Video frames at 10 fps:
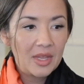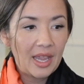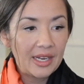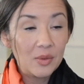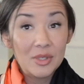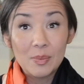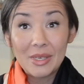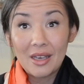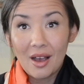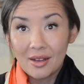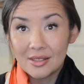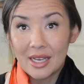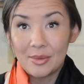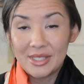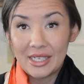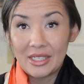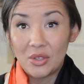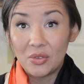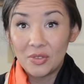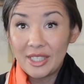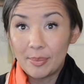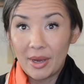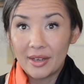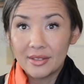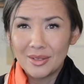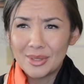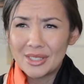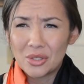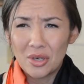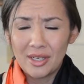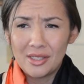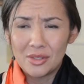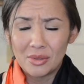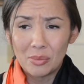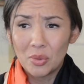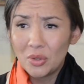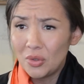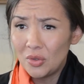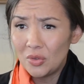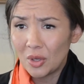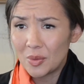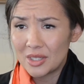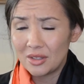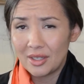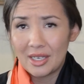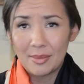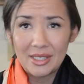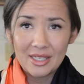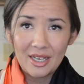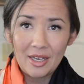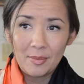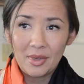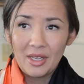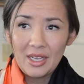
And it was because I was getting no feedback. I wasn't trying to improve. I wasn't looking at my time.